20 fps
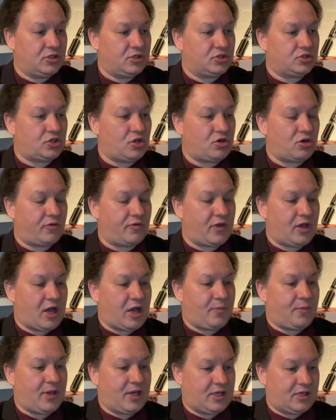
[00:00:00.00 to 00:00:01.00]
turn on the
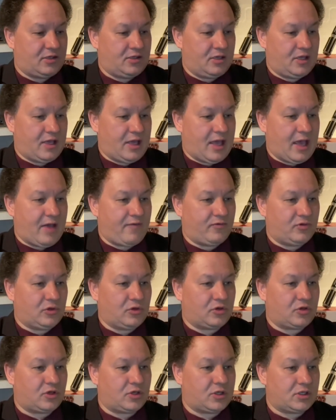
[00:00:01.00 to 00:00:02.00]
iPad, have a
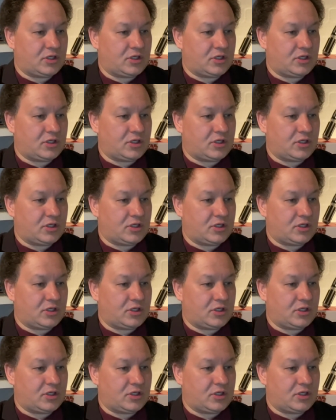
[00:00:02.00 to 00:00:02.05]
look at it.